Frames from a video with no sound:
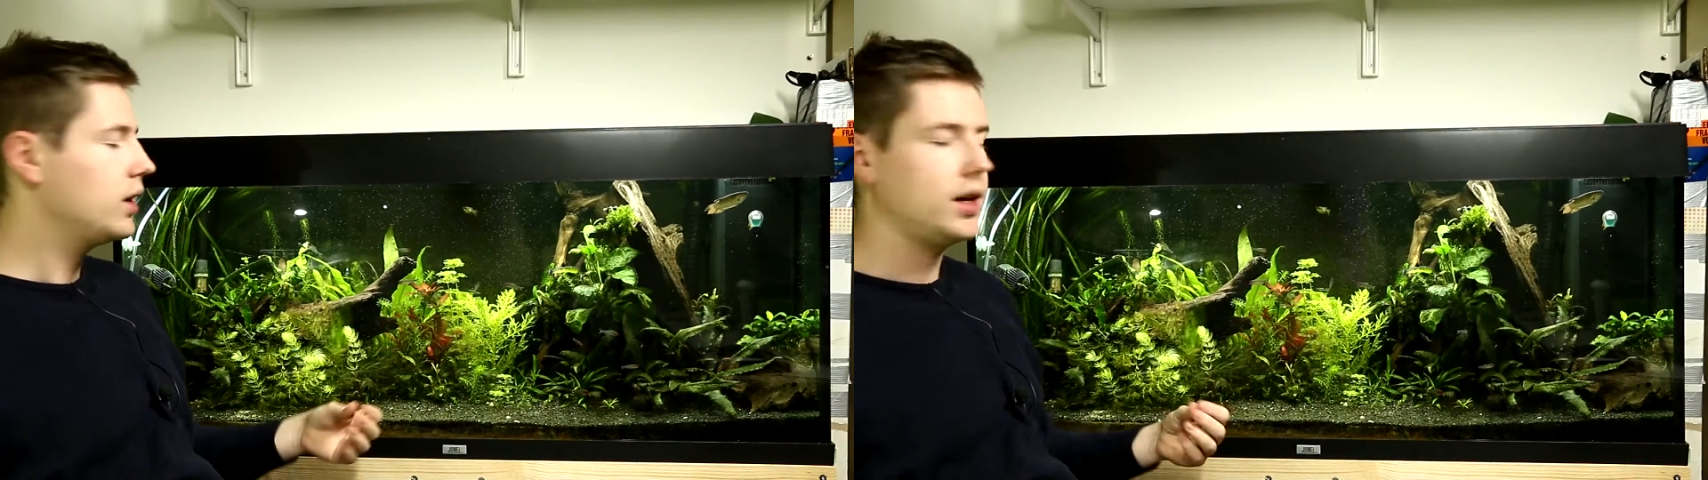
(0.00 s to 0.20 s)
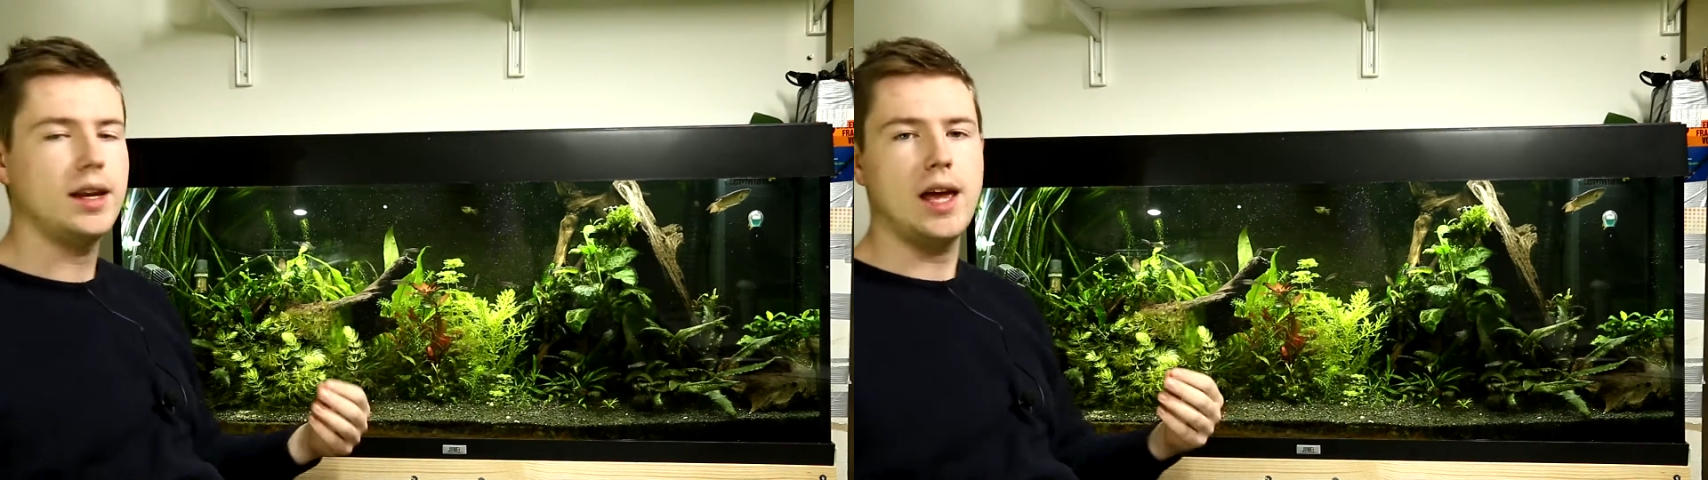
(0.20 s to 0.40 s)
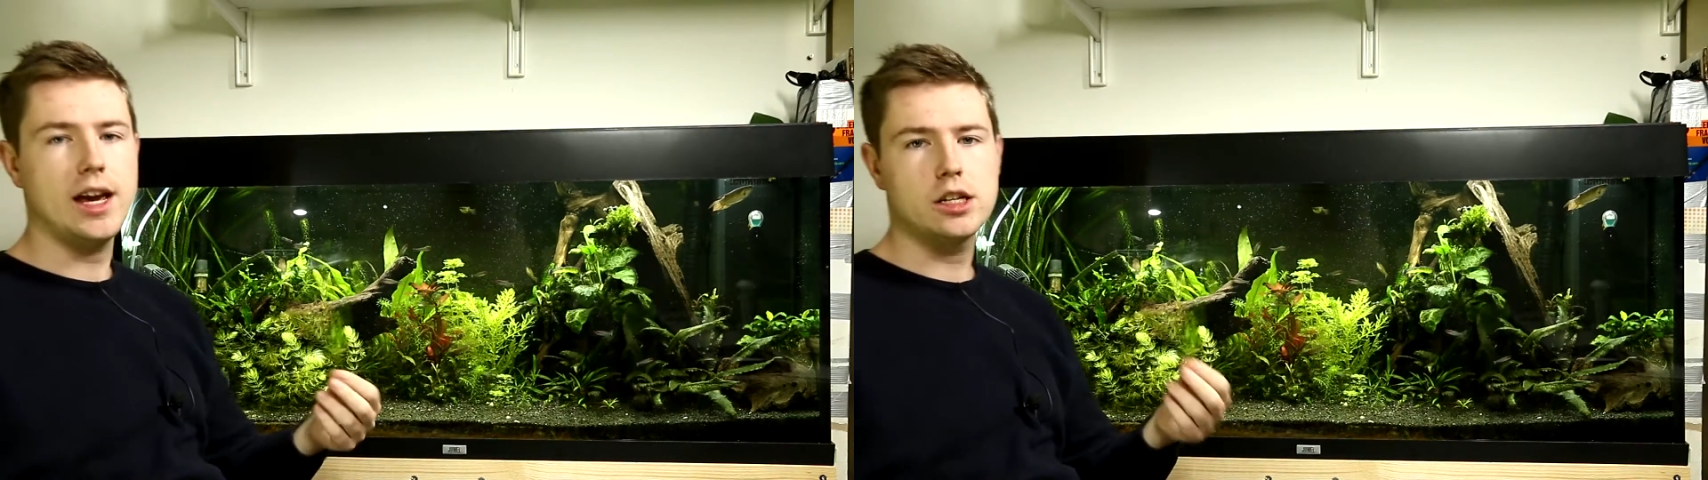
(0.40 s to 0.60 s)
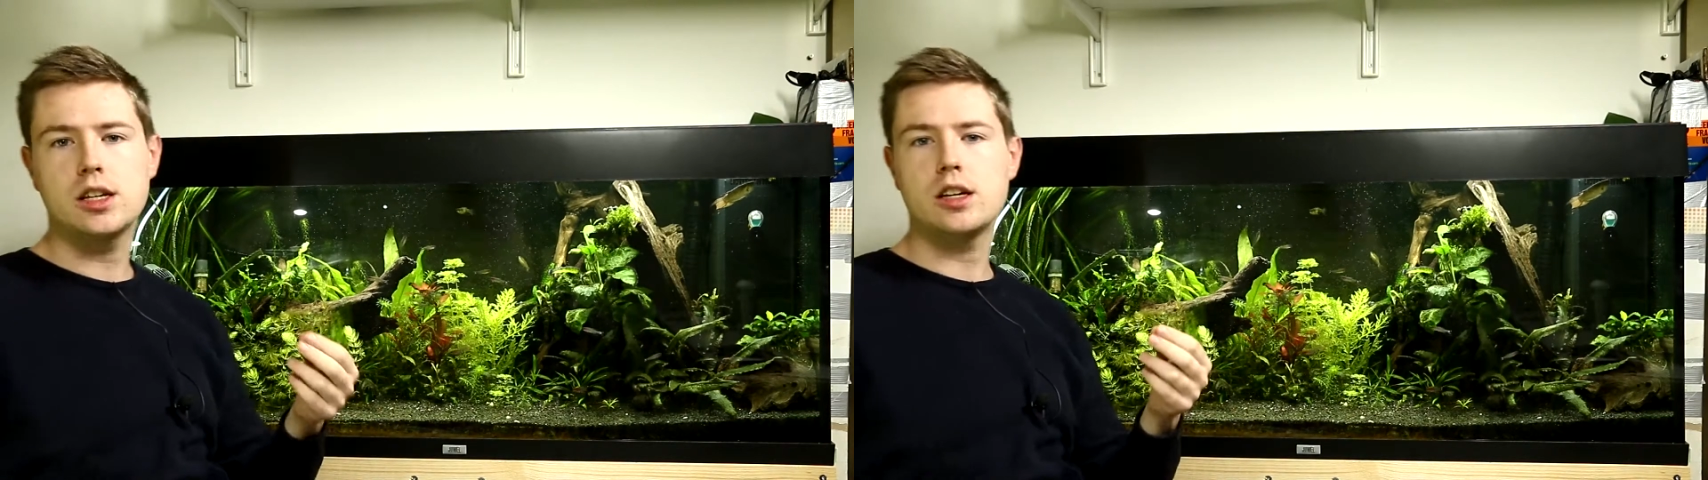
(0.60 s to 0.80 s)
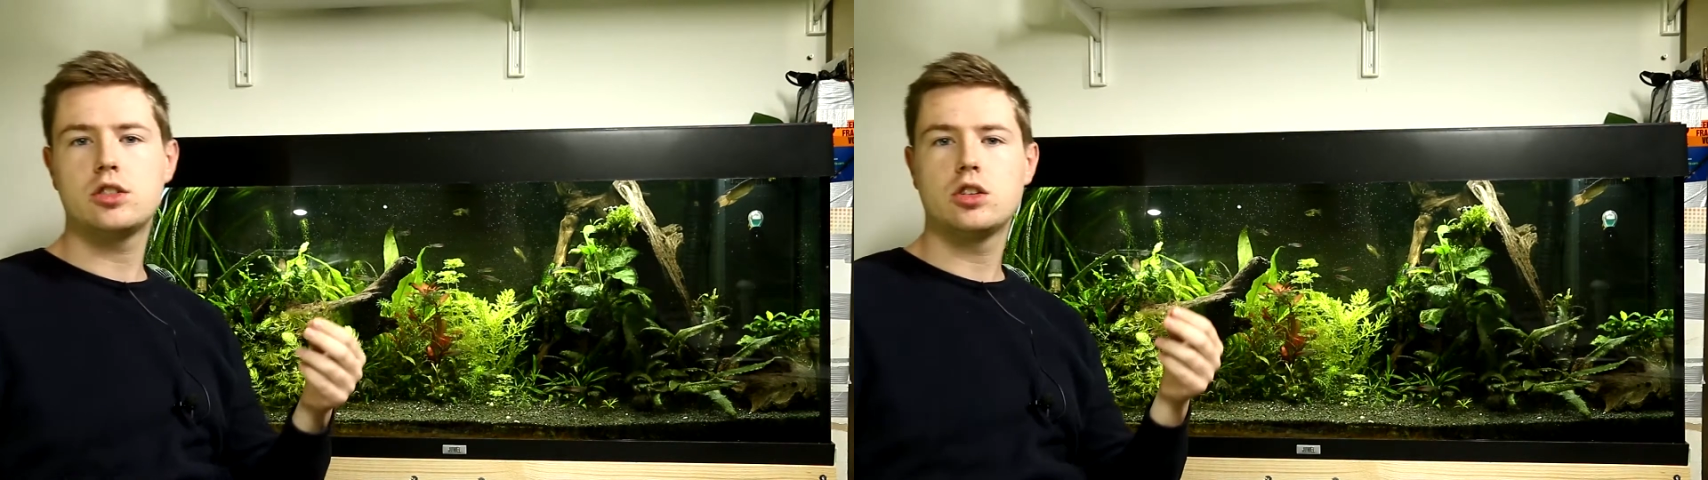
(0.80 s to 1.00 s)
get
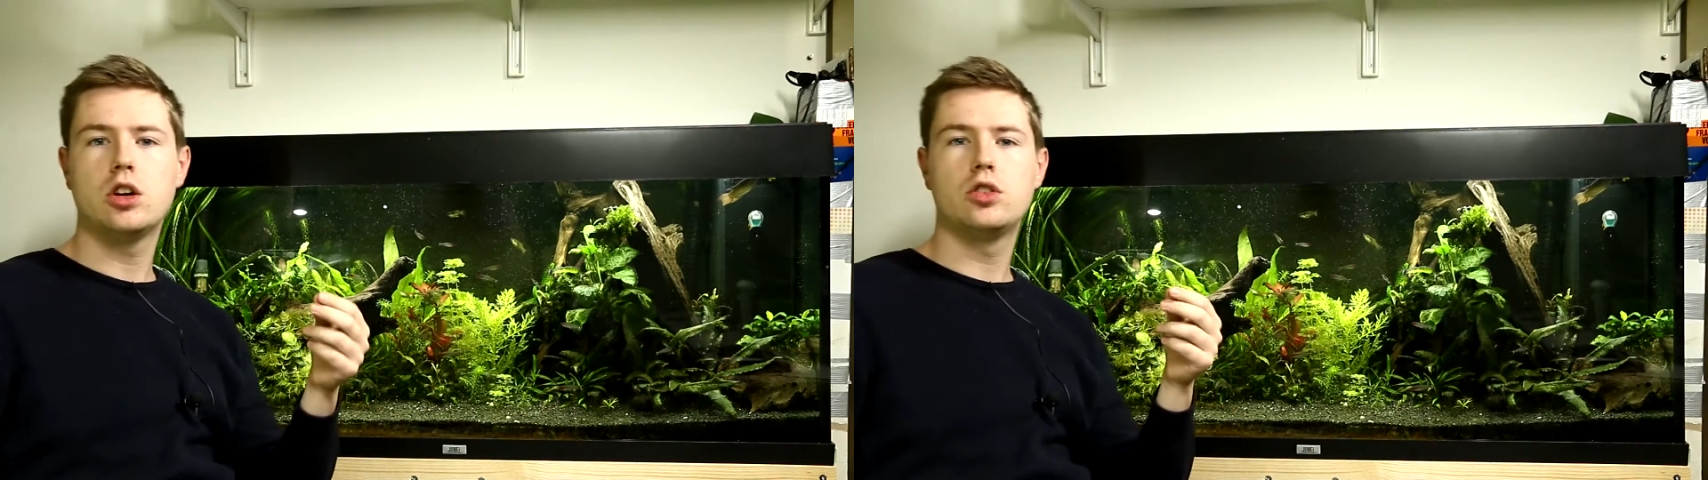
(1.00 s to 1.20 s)
access